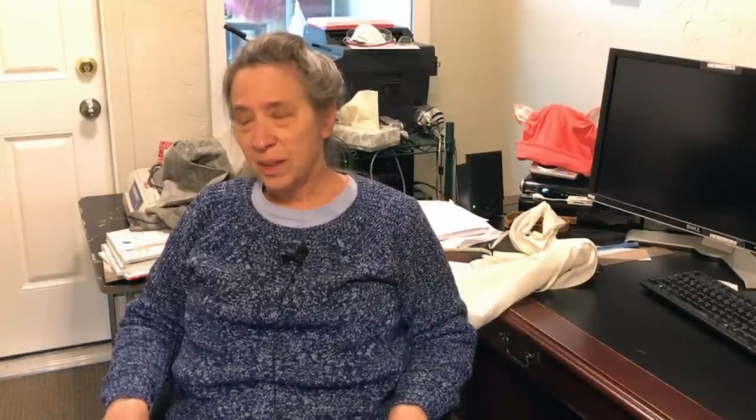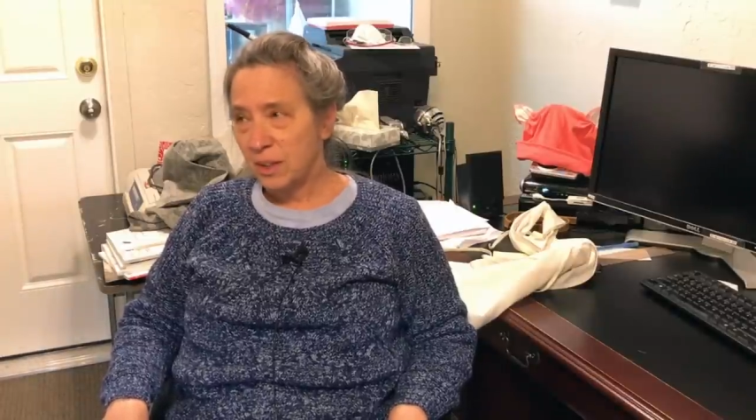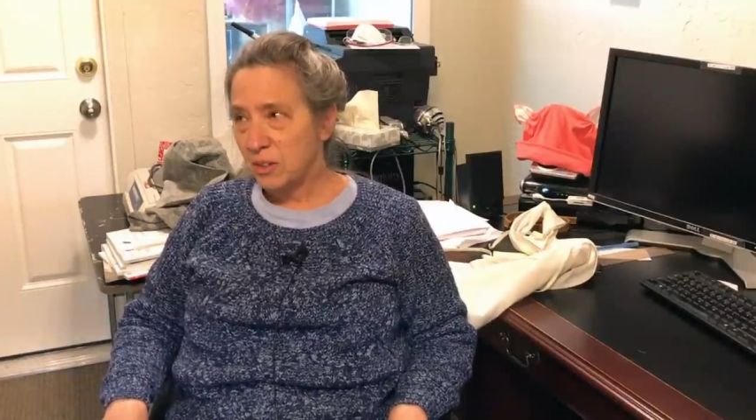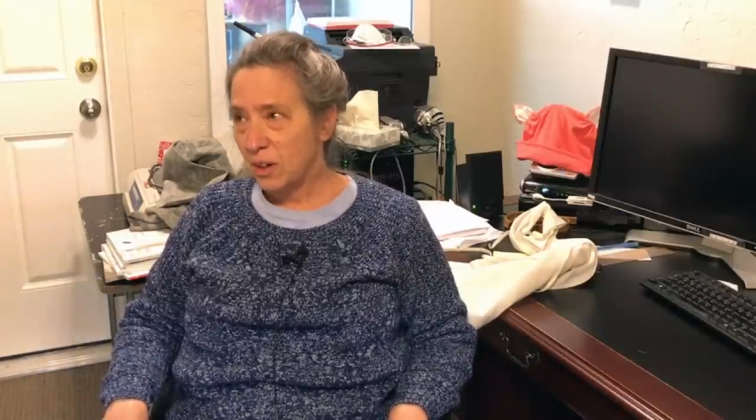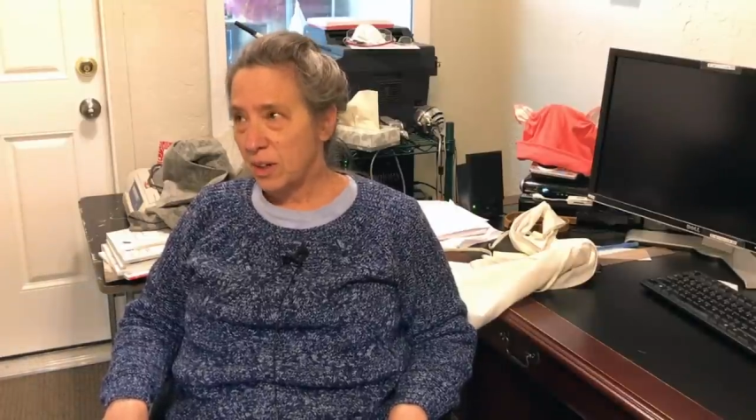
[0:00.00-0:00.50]

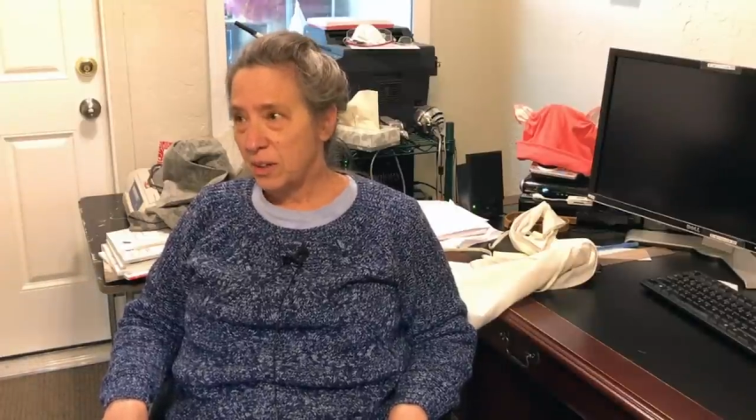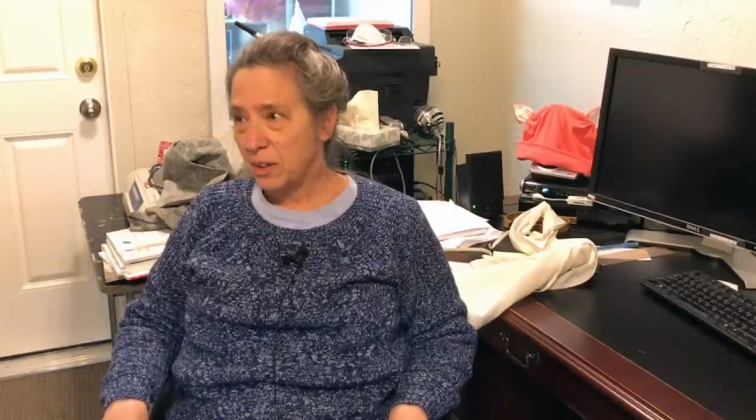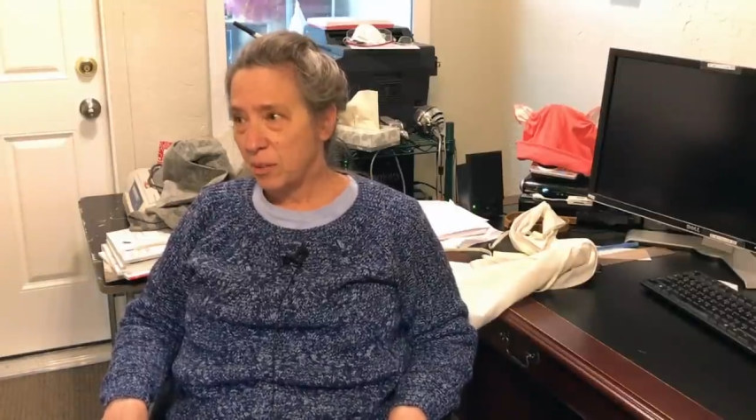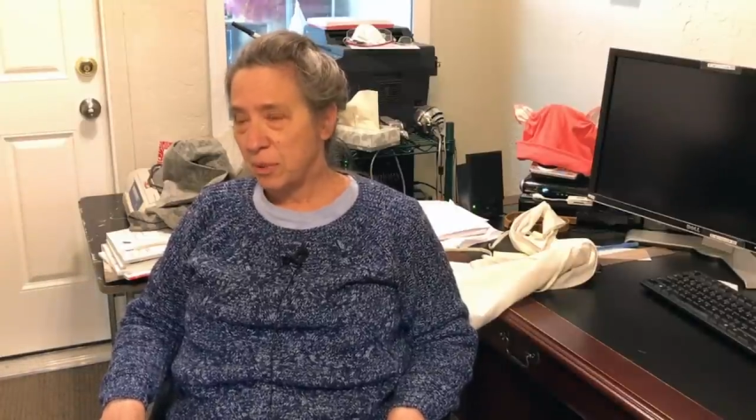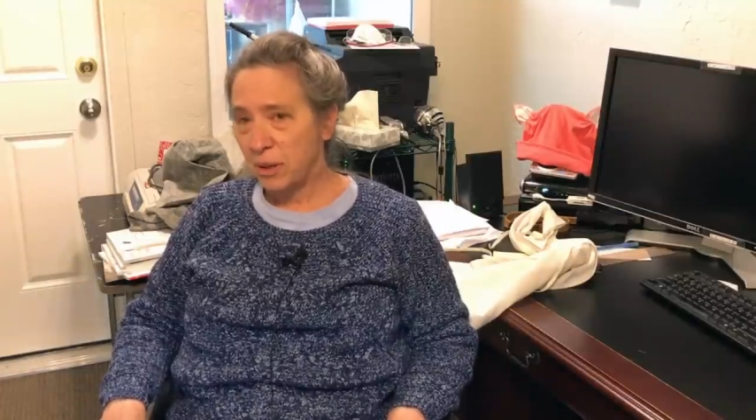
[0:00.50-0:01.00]
That's how I
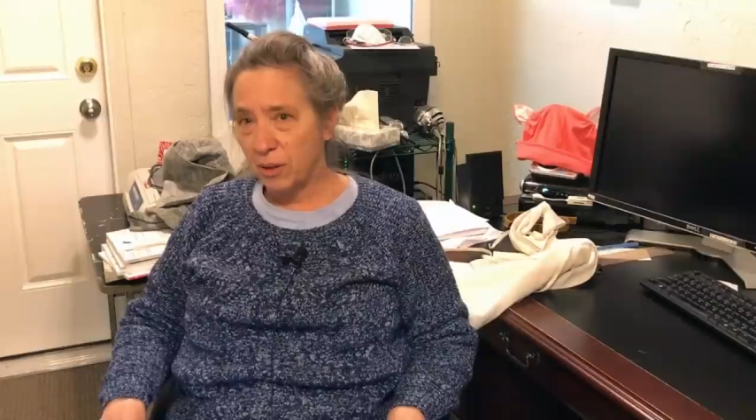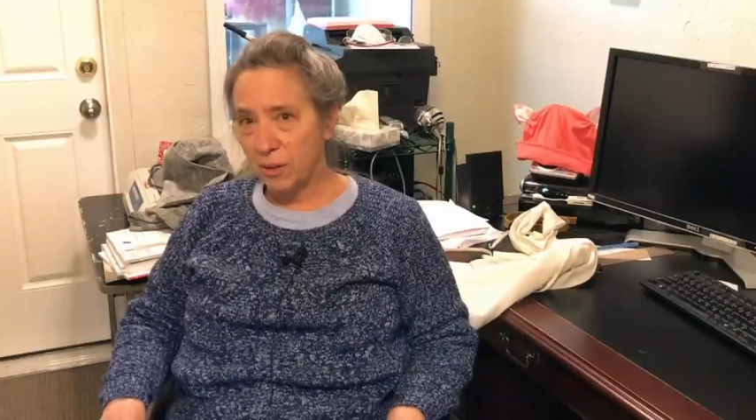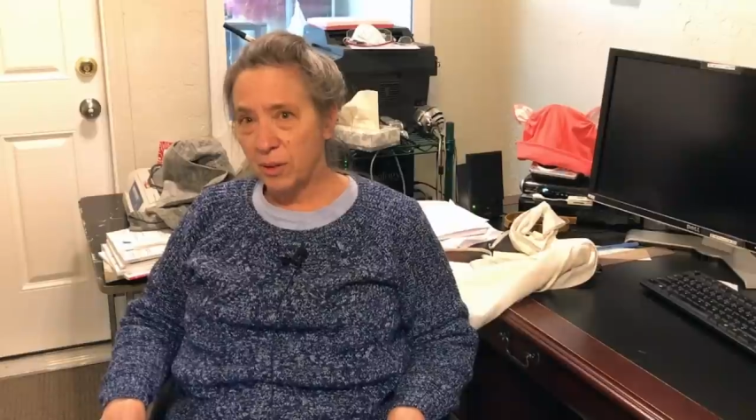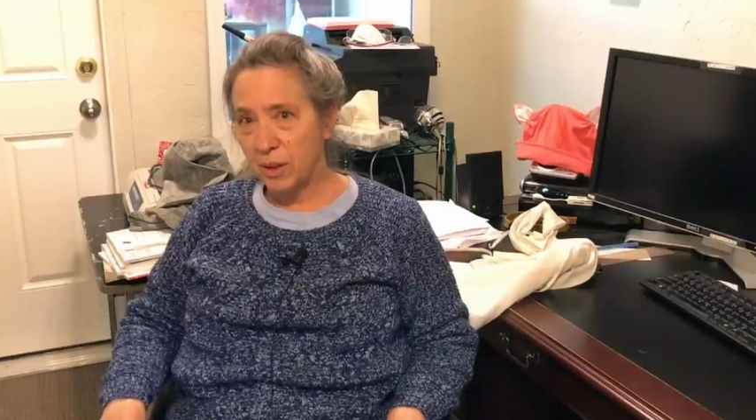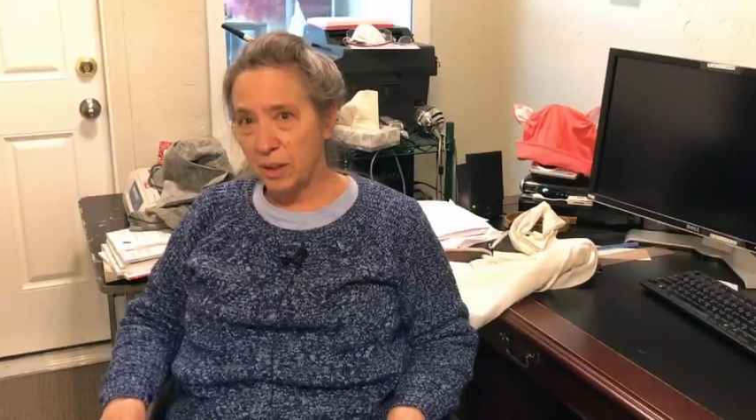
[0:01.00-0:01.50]
ended up here.
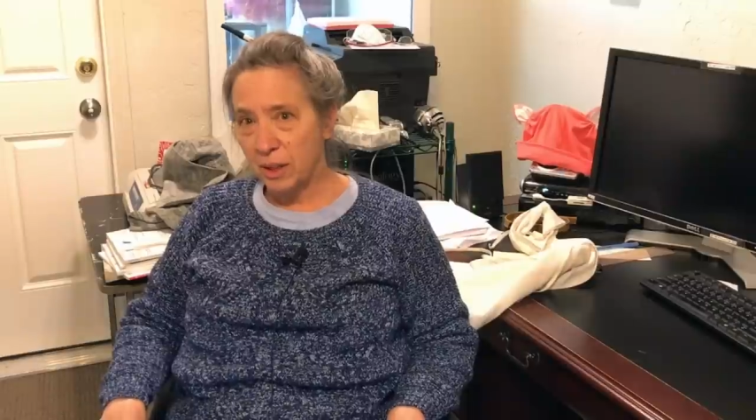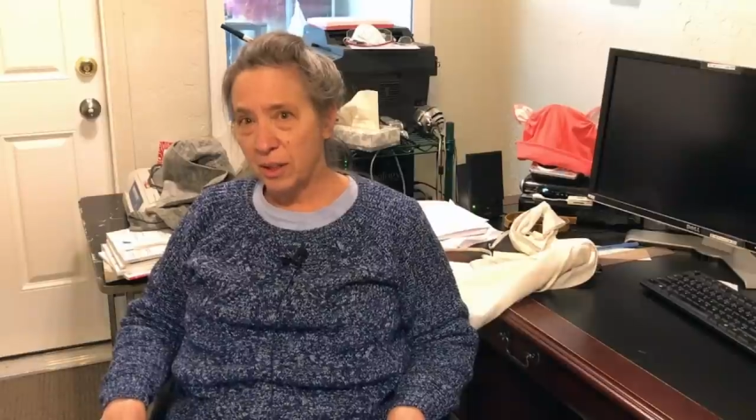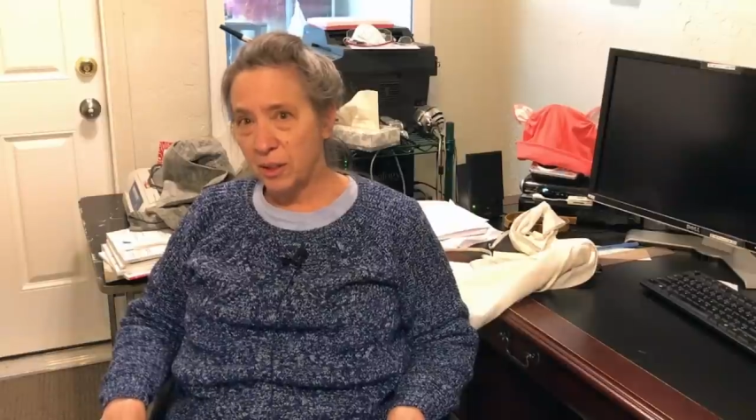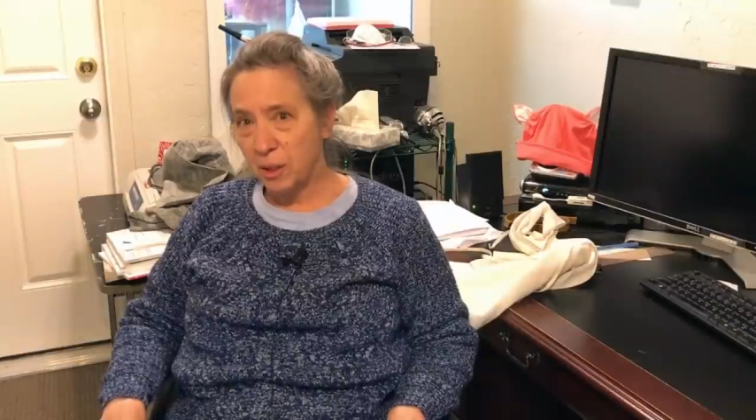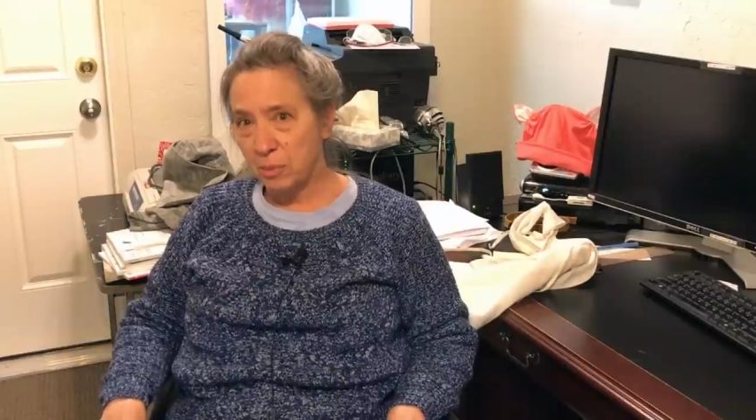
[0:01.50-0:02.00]
And I
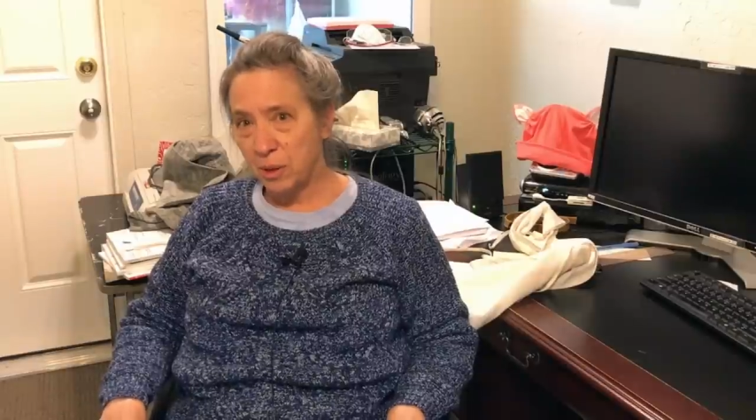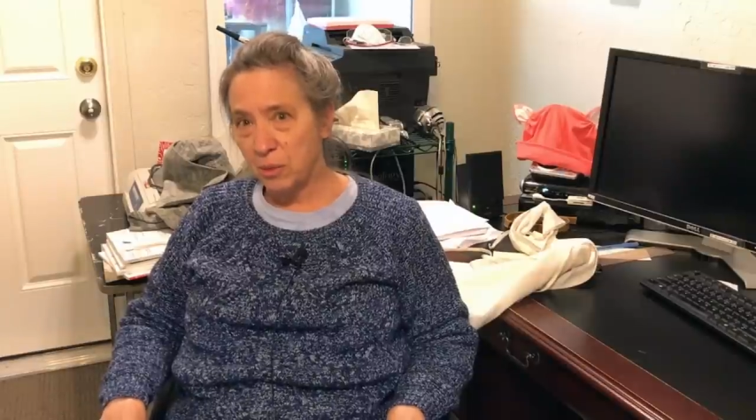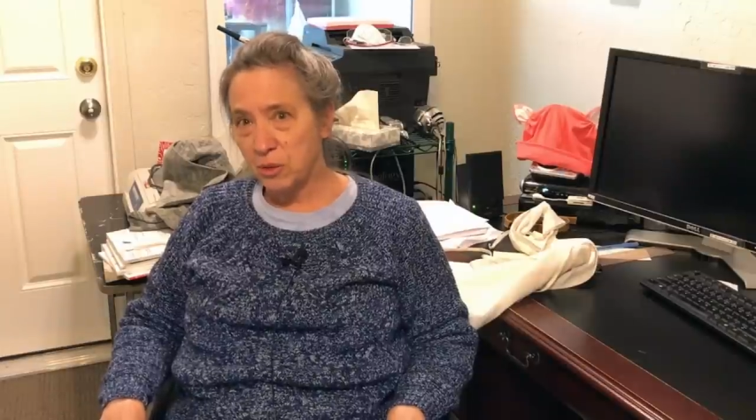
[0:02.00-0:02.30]
ended up and I